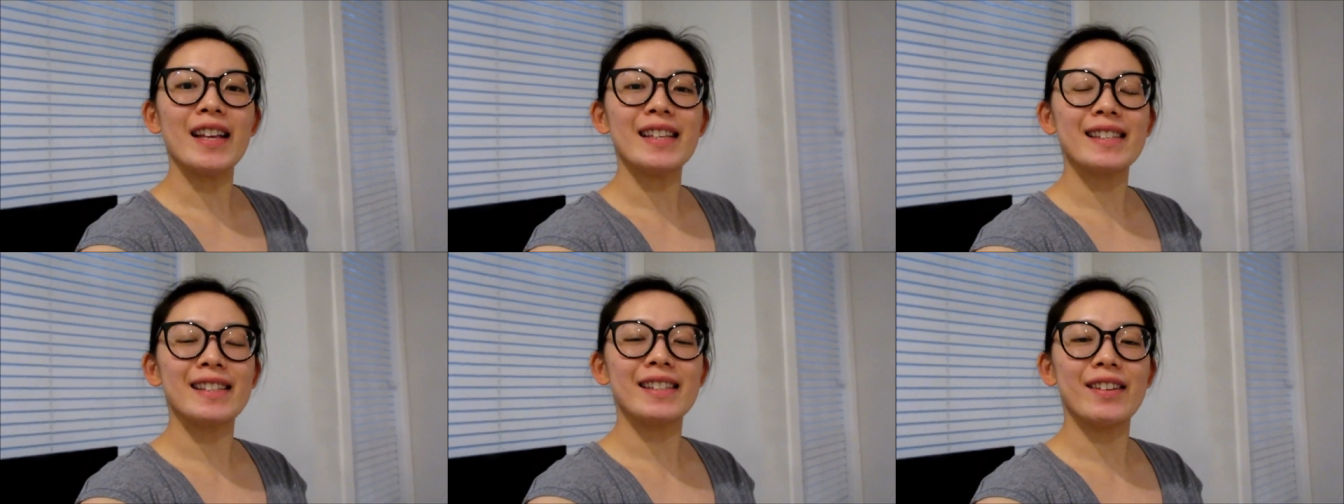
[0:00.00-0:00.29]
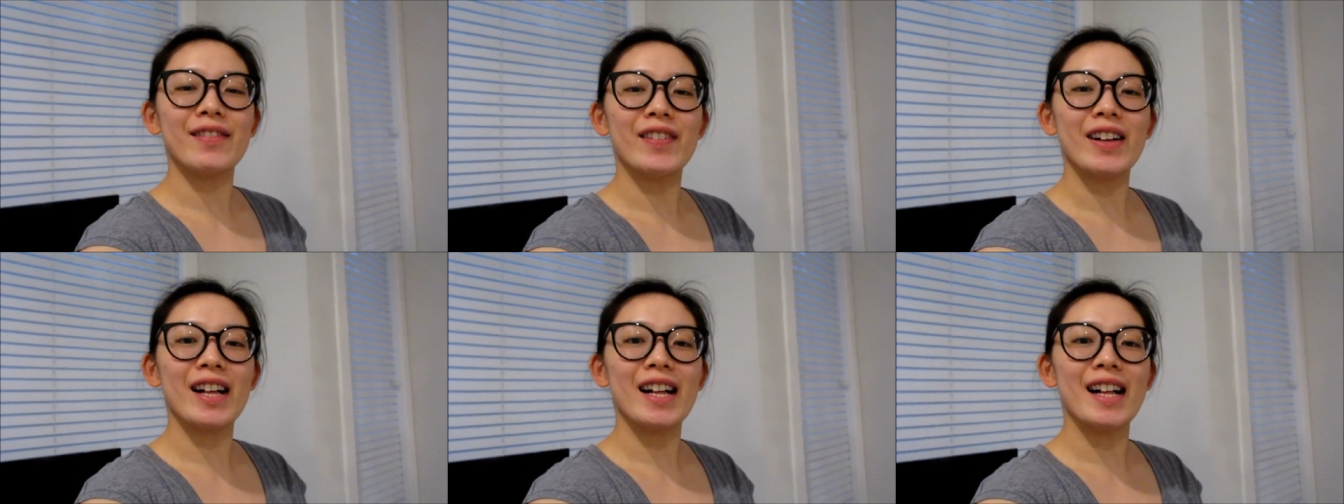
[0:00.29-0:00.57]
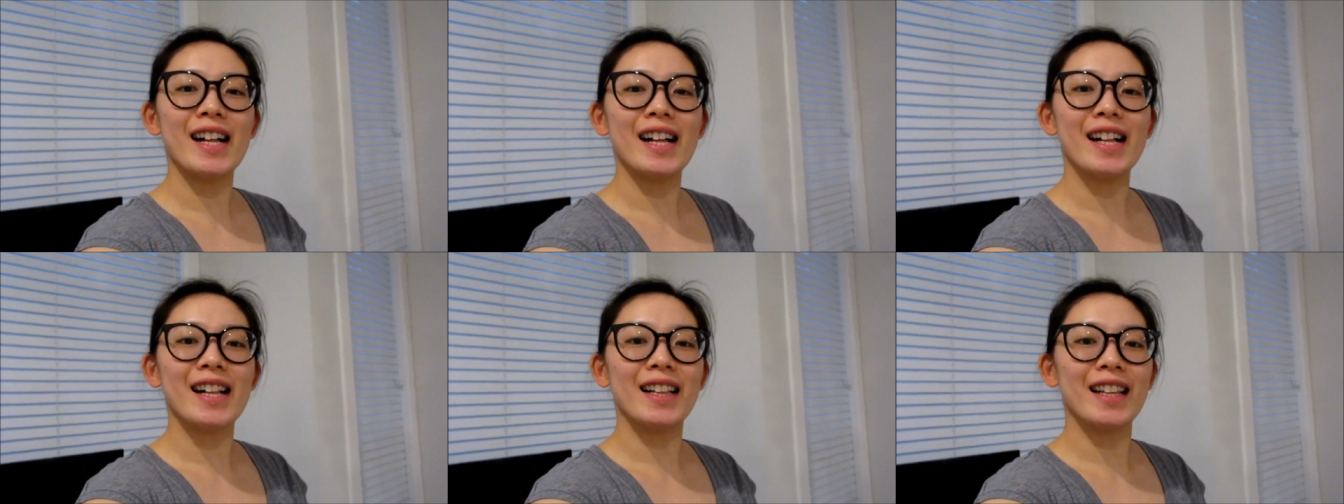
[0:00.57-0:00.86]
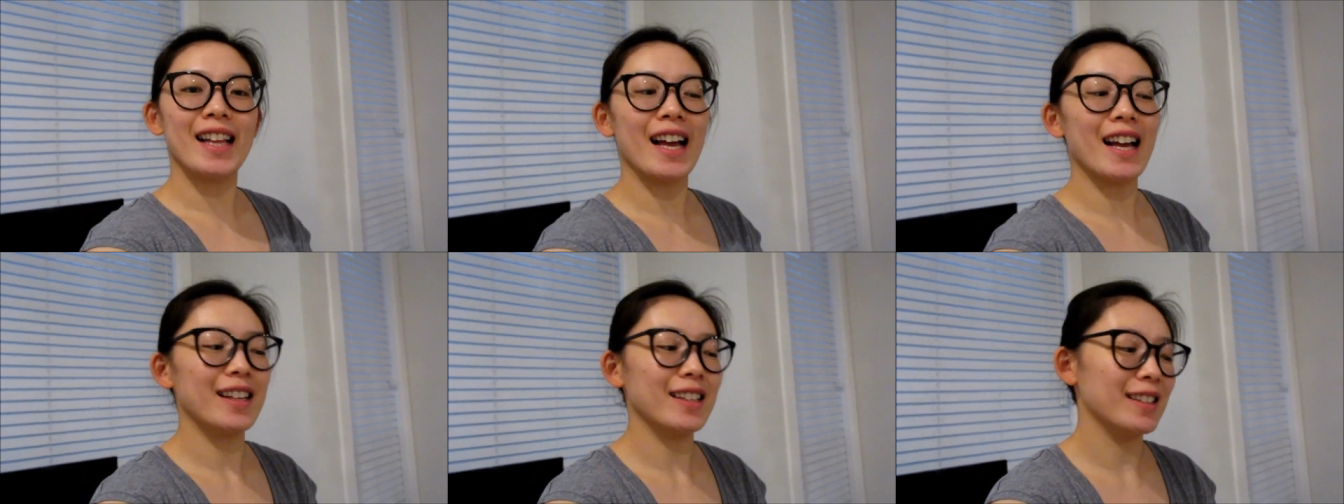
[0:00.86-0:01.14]

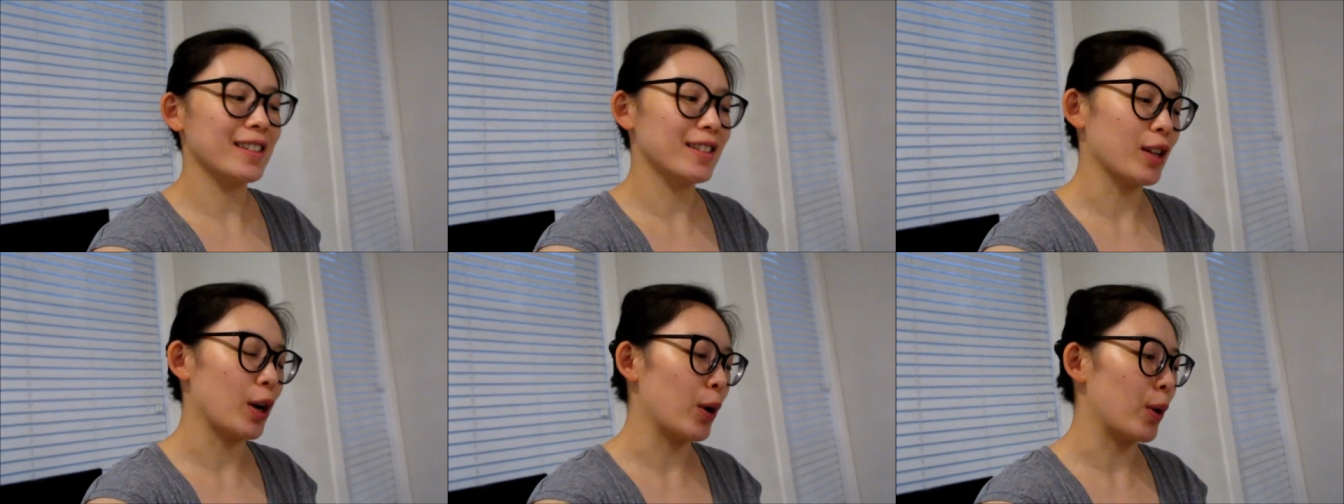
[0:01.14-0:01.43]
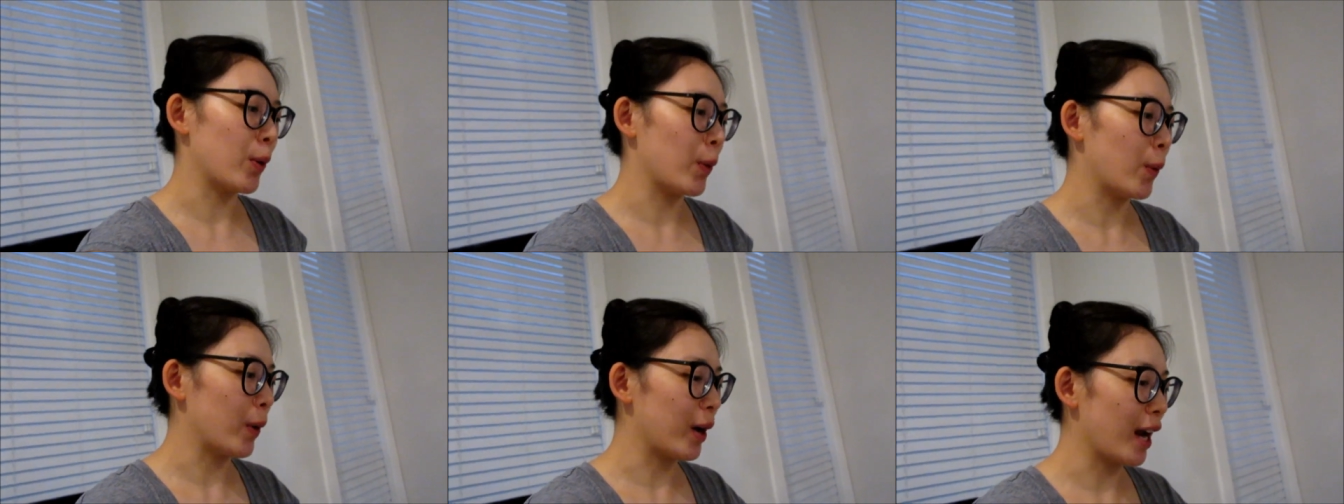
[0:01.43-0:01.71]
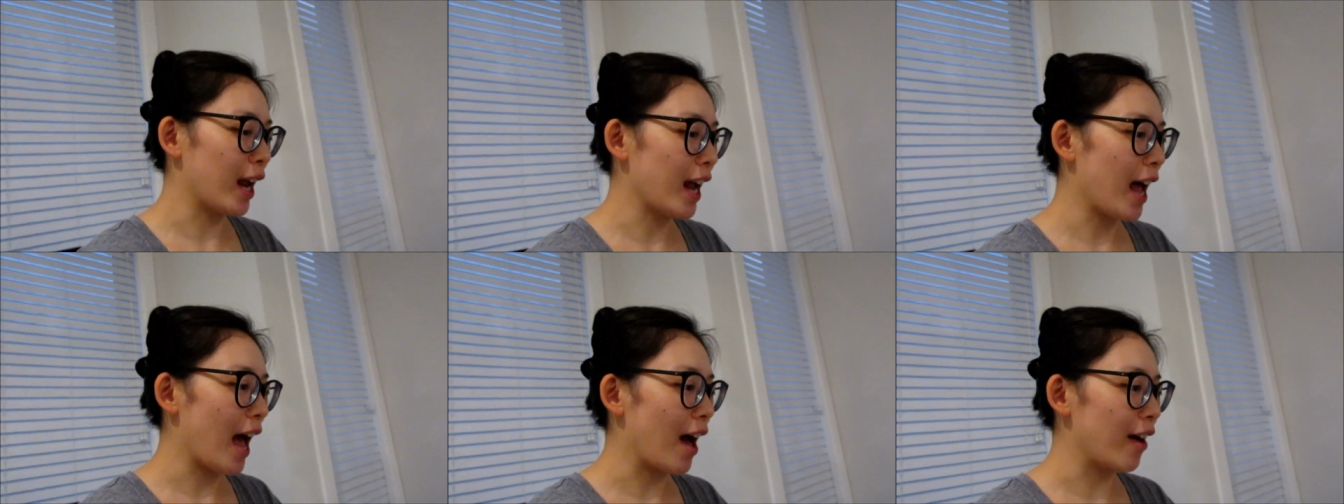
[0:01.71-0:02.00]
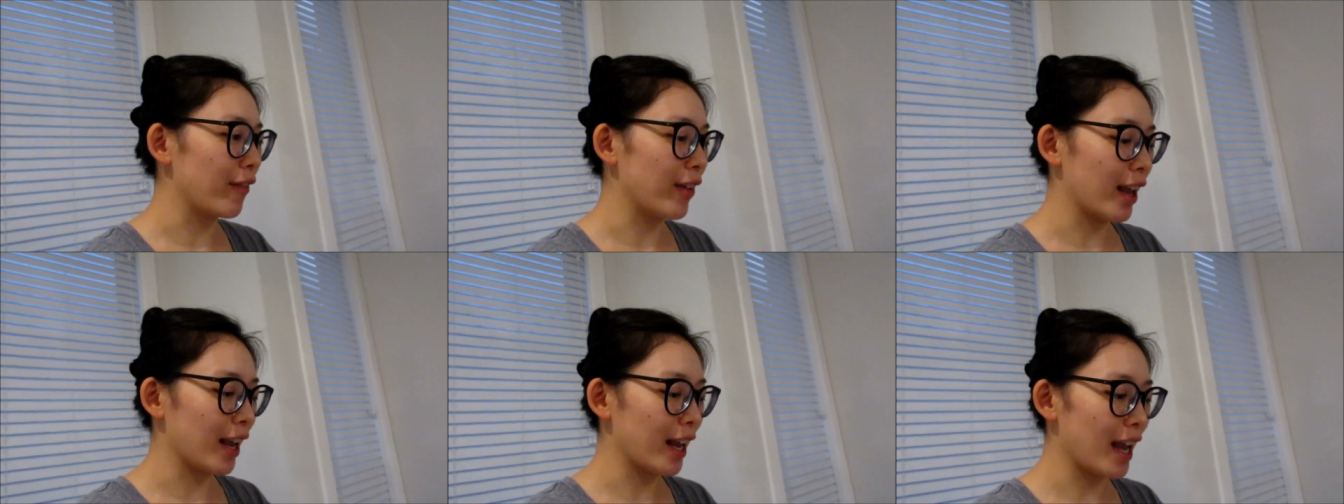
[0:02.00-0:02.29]
Festival! So we're not
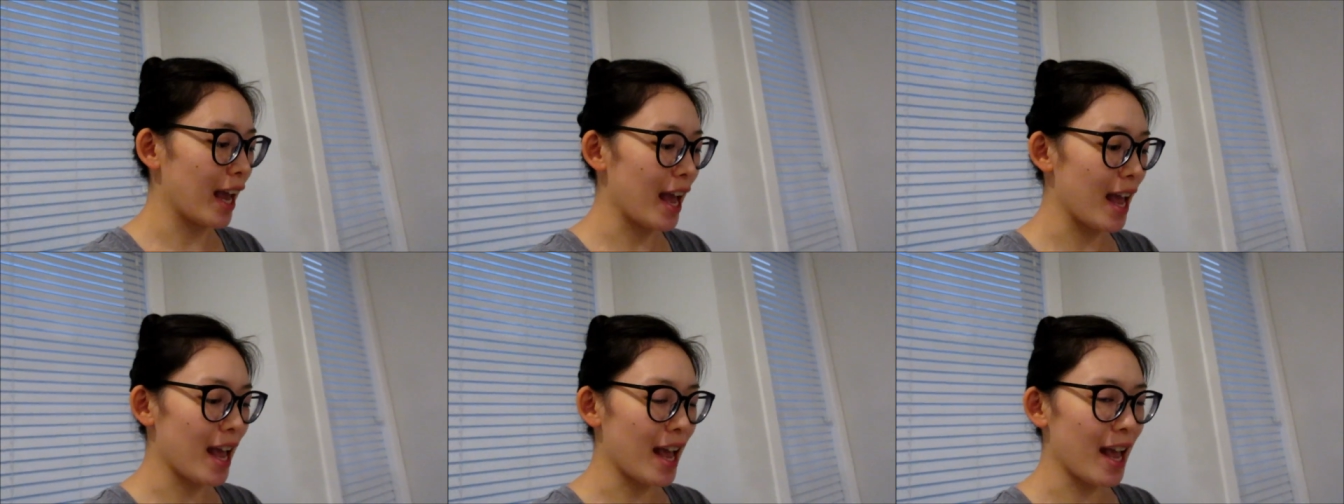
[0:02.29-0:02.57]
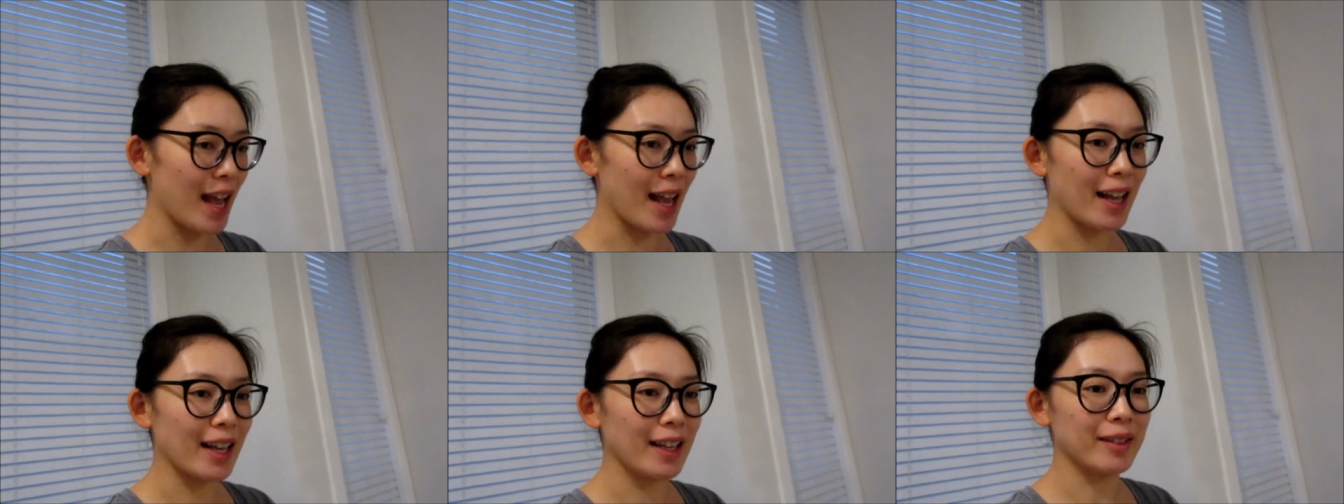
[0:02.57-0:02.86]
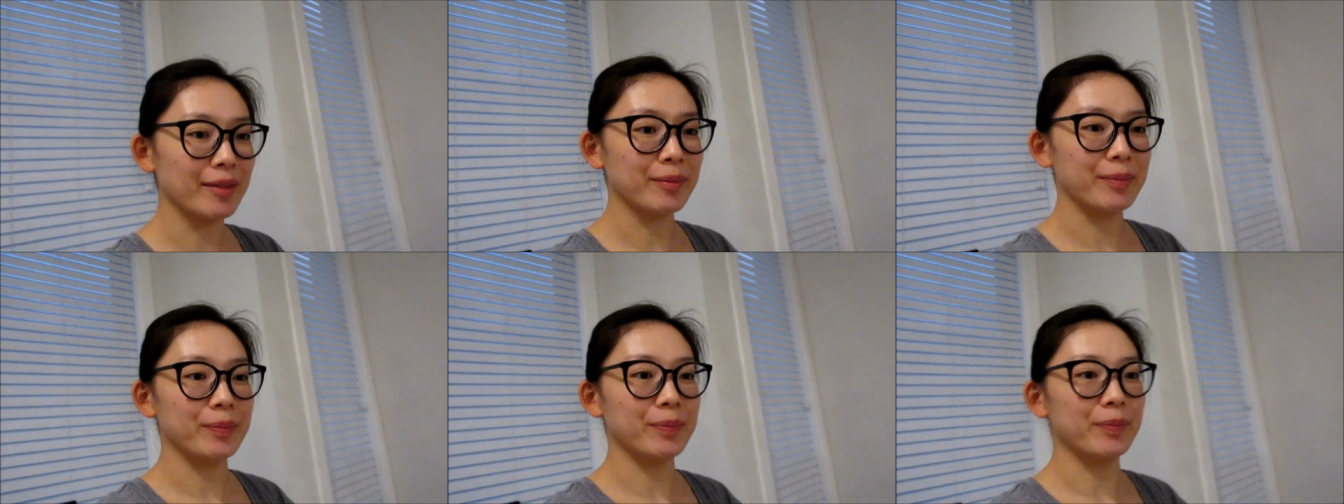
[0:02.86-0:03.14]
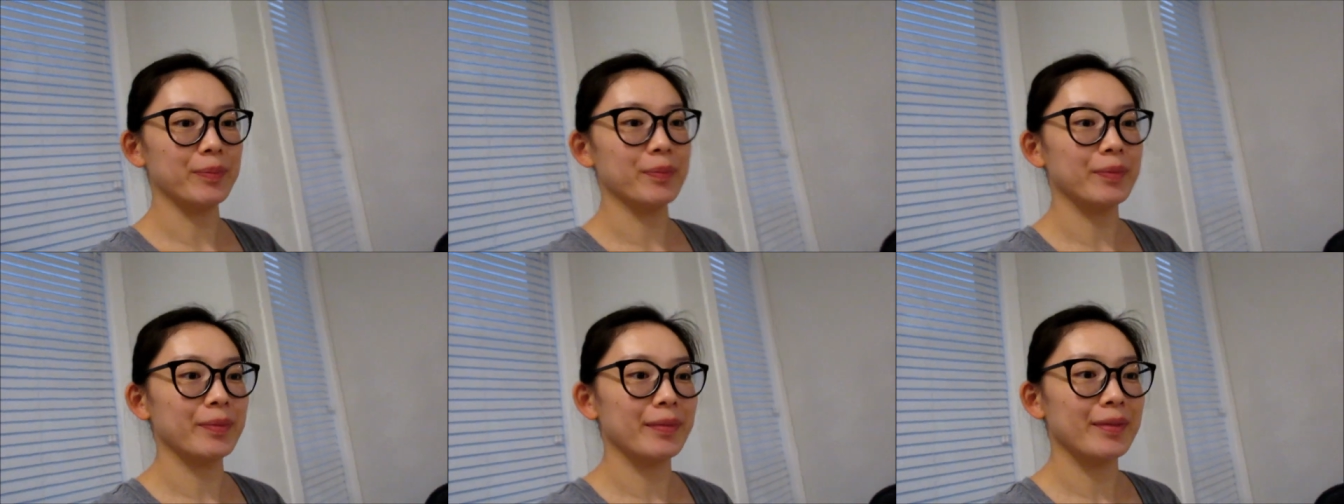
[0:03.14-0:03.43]
having a... full
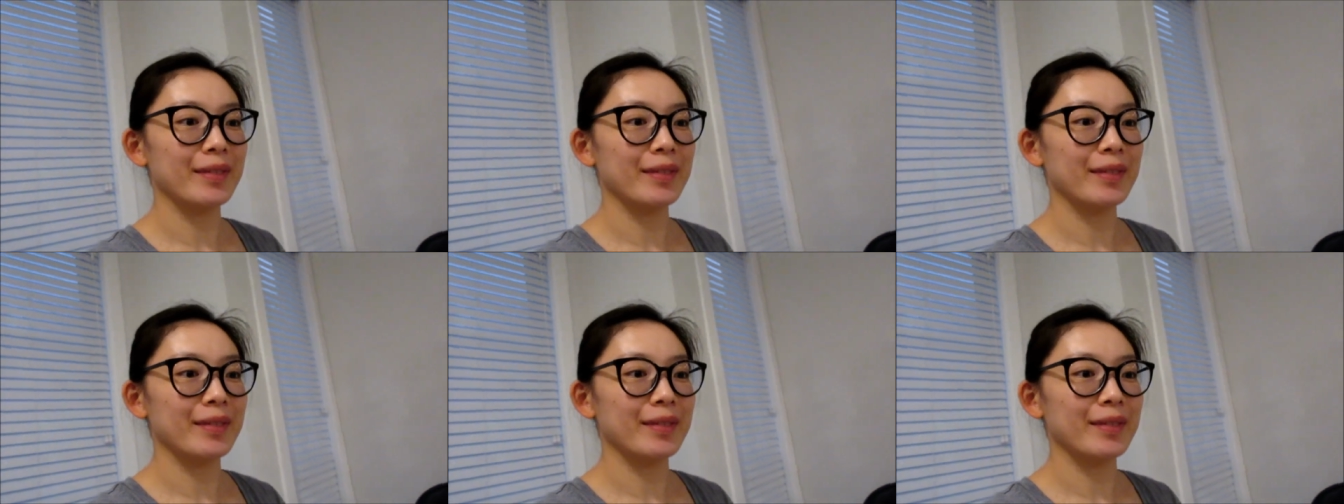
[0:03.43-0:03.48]
moon